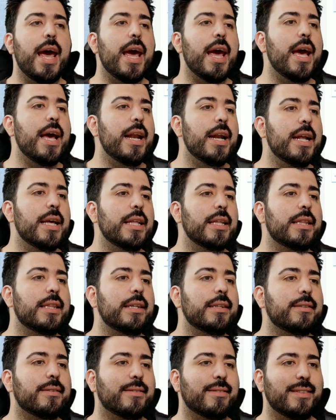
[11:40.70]
And
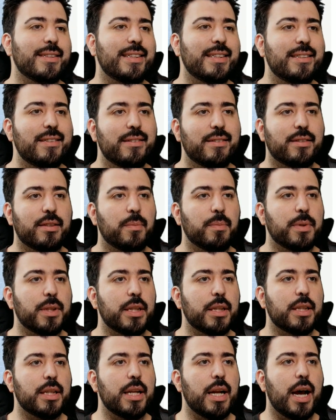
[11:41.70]
this is
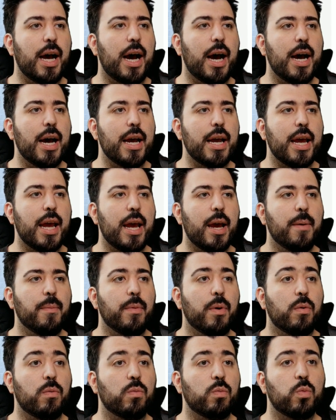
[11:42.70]
something that I
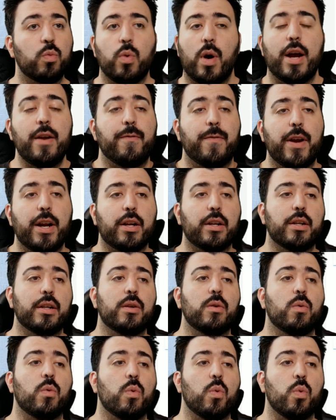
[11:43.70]
am, quite
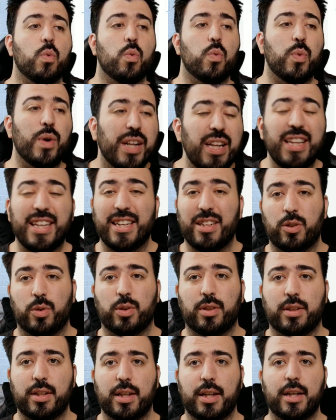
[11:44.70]
frankly, really
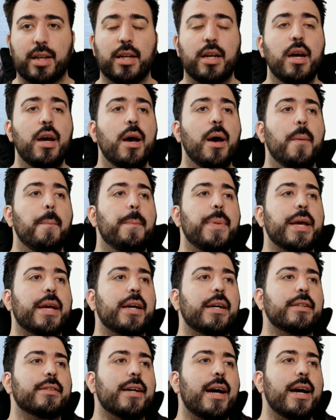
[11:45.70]
interested in
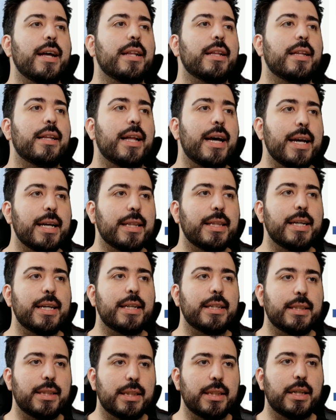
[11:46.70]
because I like the
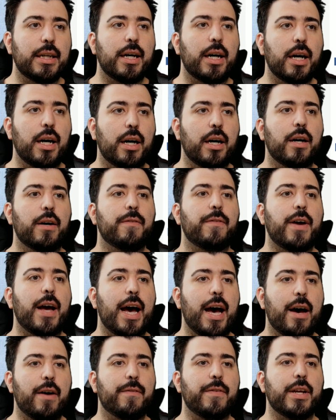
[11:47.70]
idea of
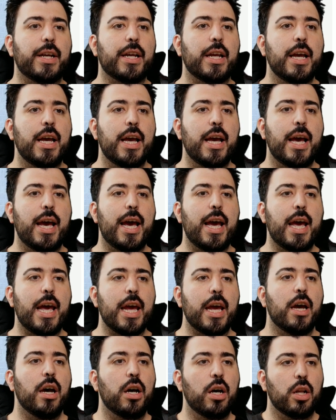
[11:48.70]
having
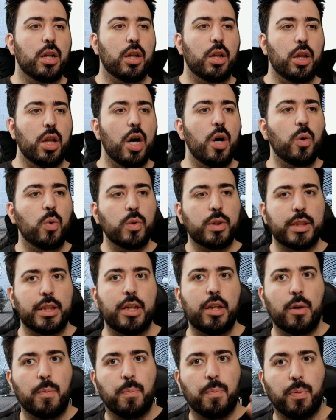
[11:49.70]
a low
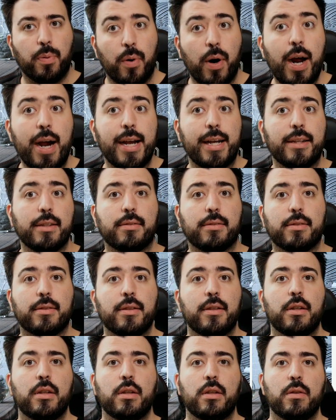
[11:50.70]
tier
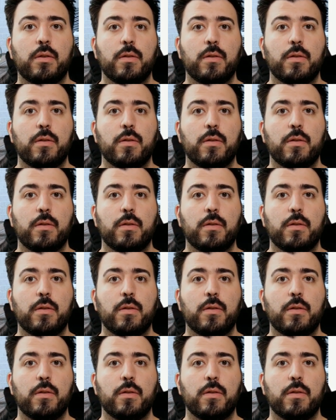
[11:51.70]
price